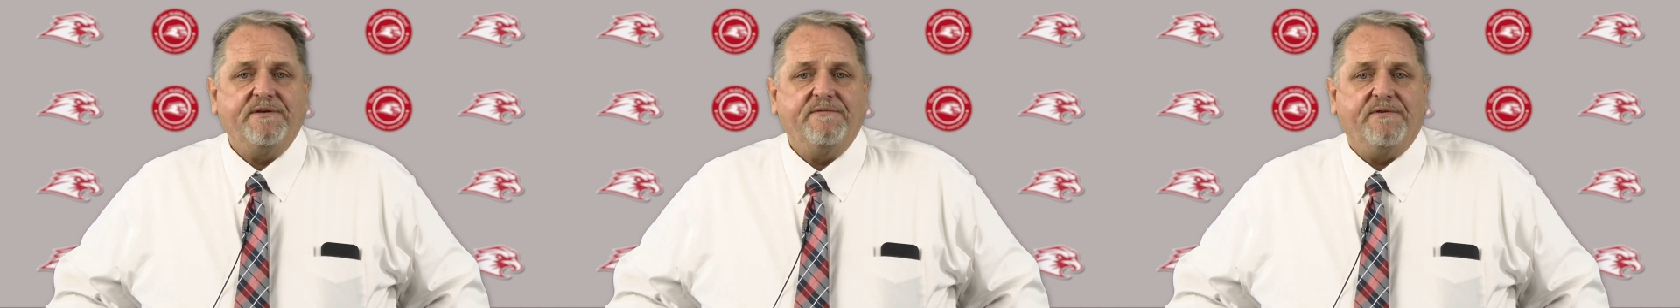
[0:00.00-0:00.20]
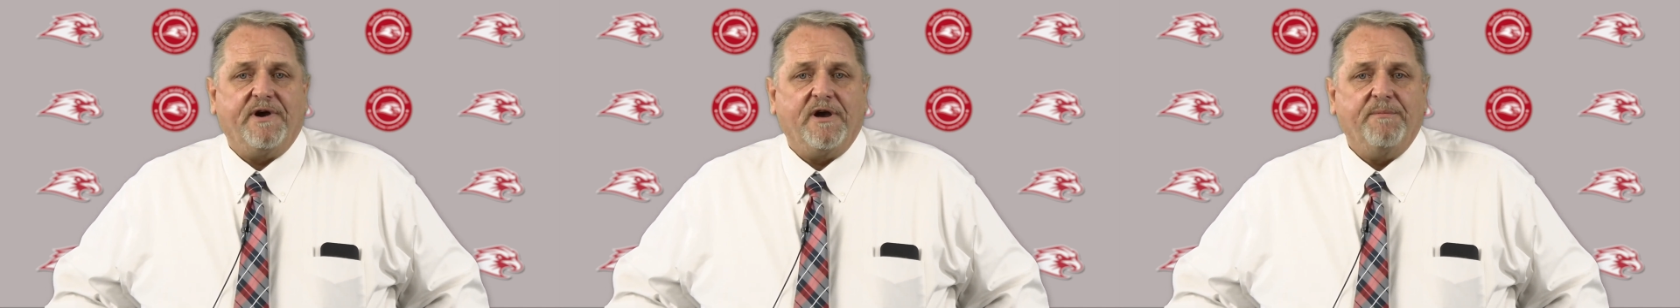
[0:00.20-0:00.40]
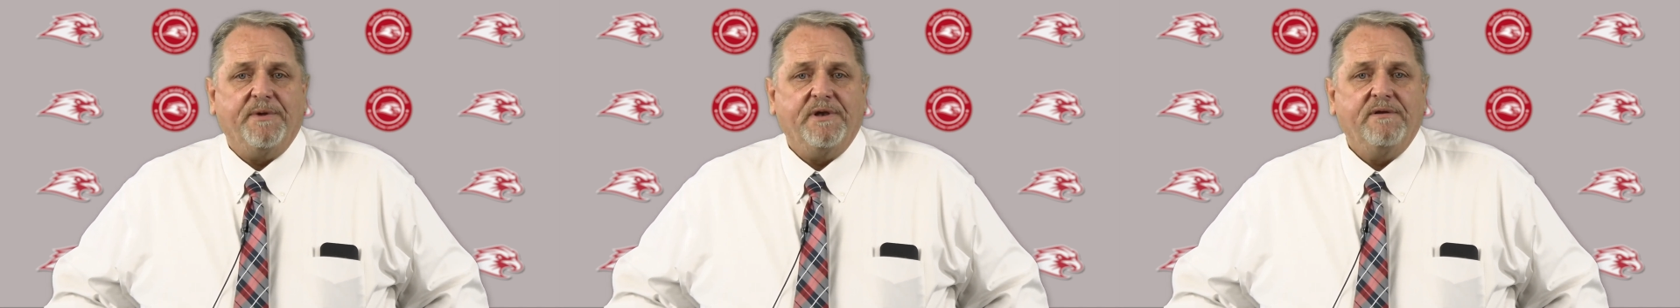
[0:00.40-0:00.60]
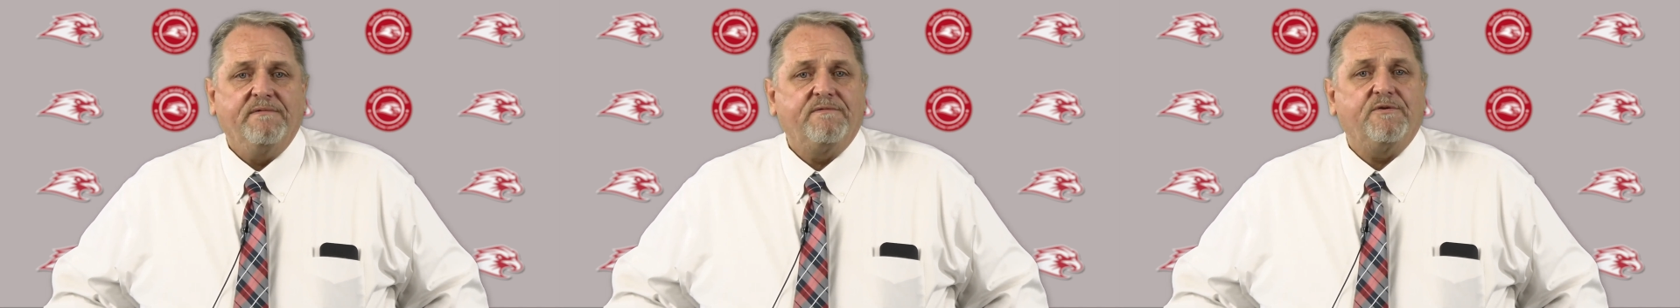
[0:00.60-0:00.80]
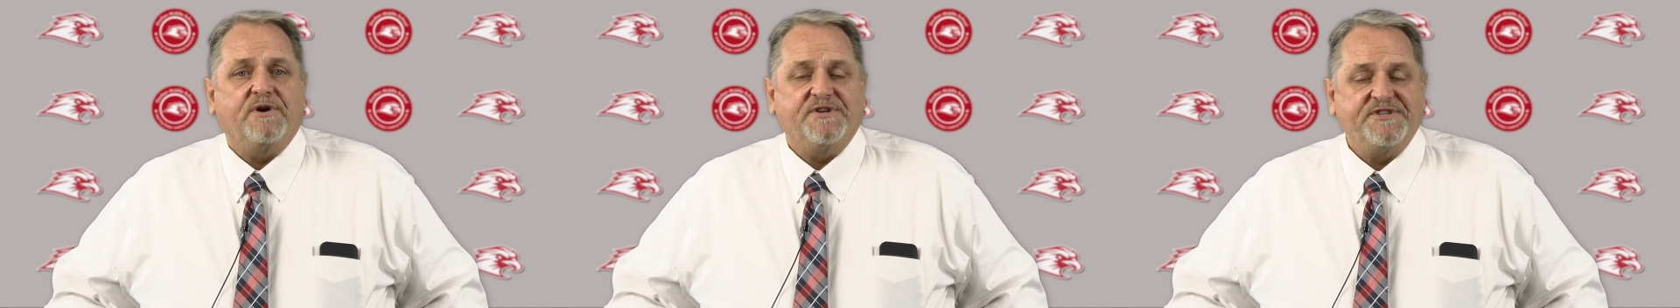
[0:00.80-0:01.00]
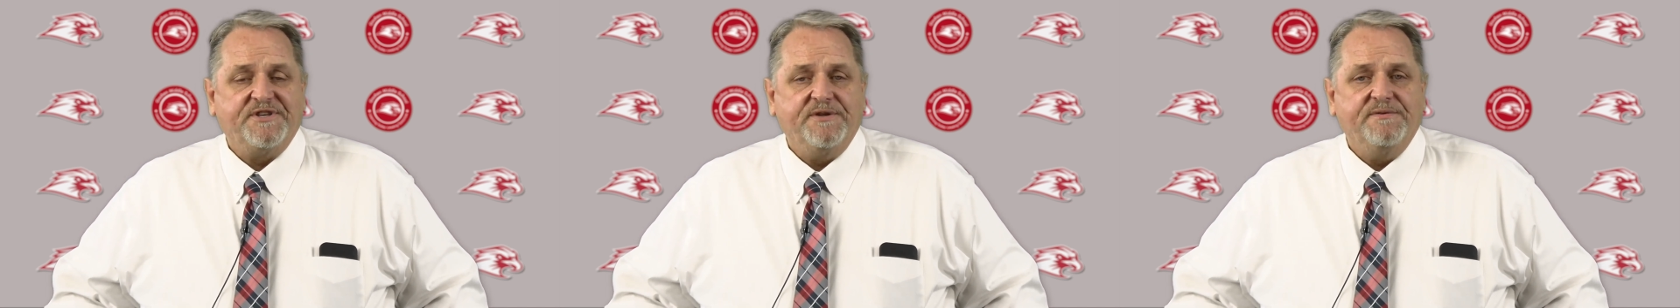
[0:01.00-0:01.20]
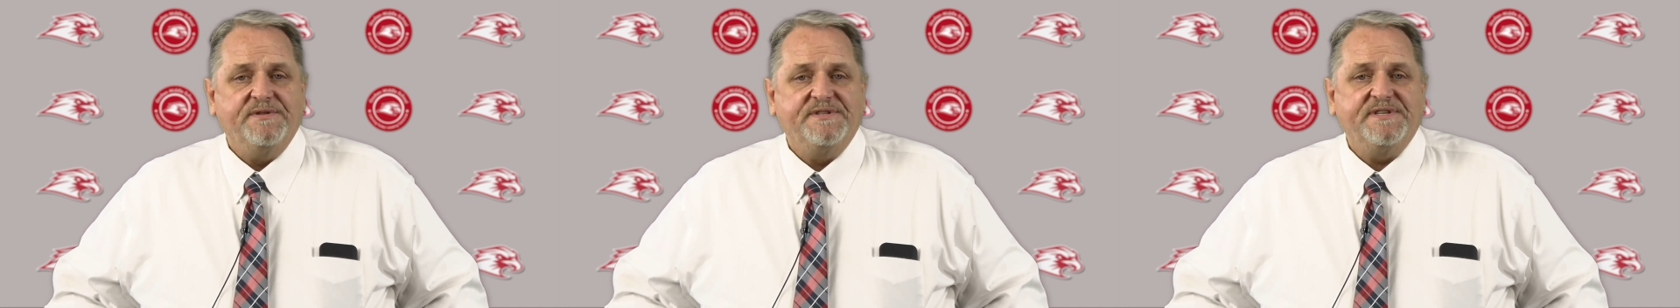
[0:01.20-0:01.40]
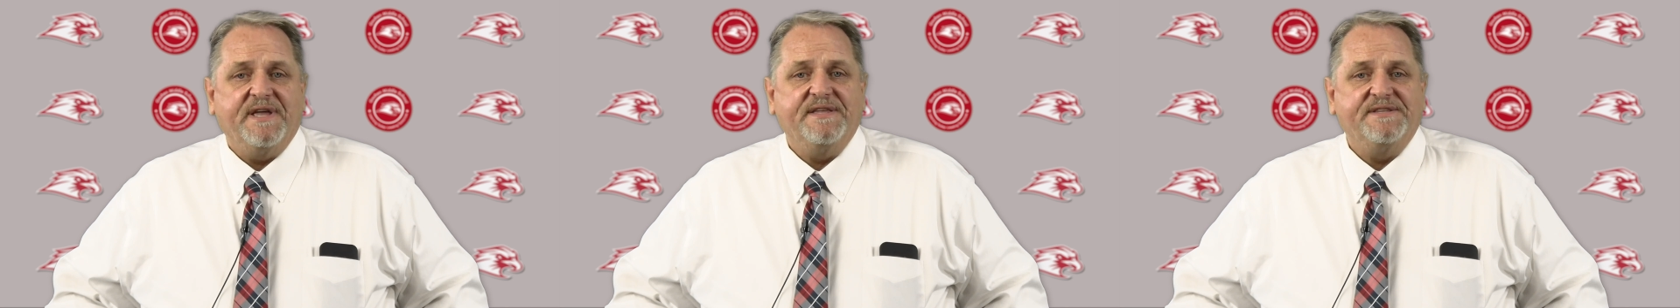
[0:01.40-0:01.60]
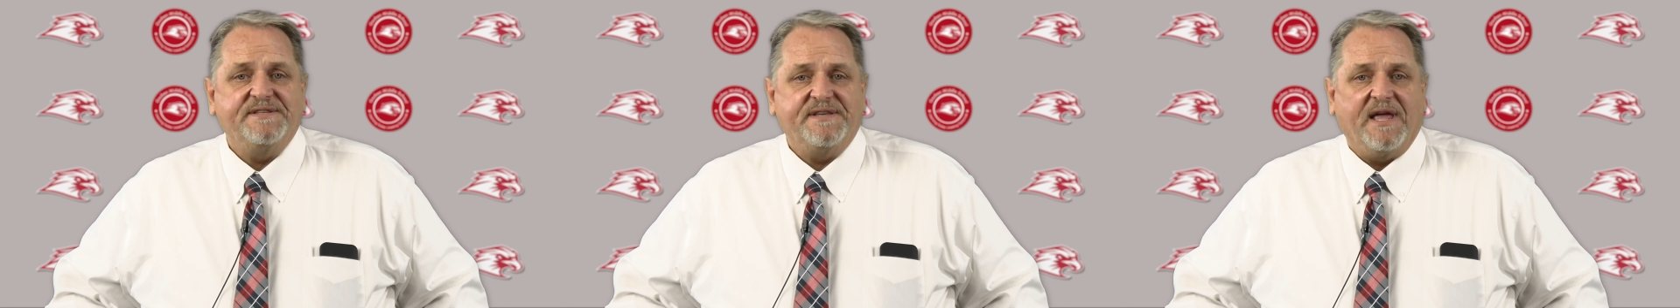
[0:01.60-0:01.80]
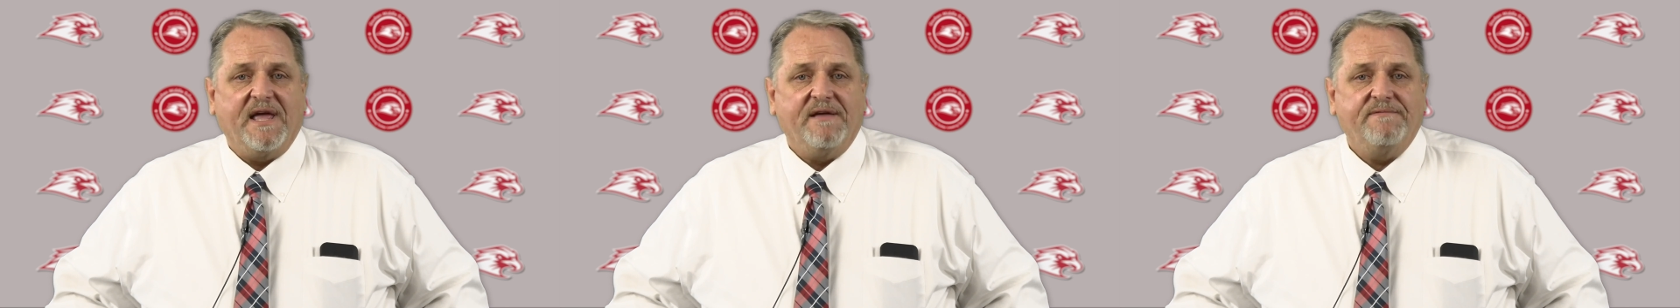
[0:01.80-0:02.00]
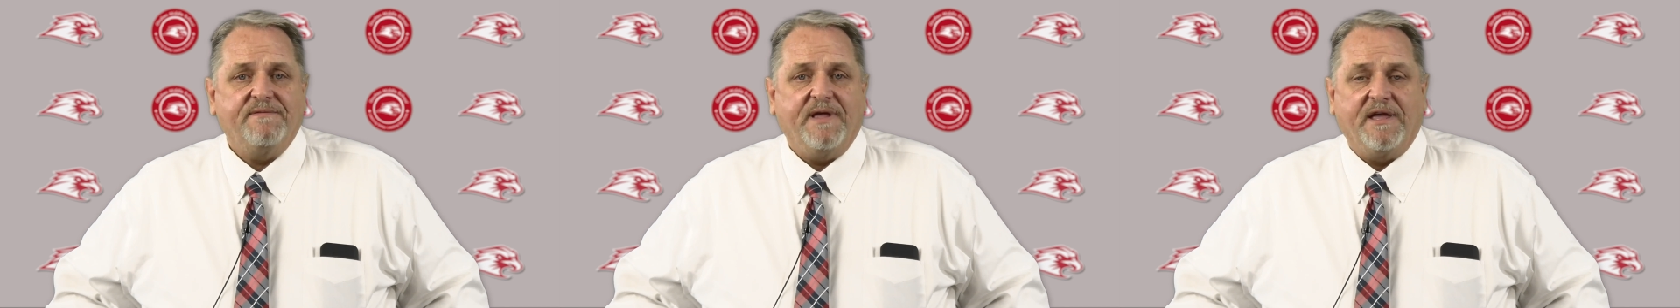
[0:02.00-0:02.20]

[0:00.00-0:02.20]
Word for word: environment for our students and staff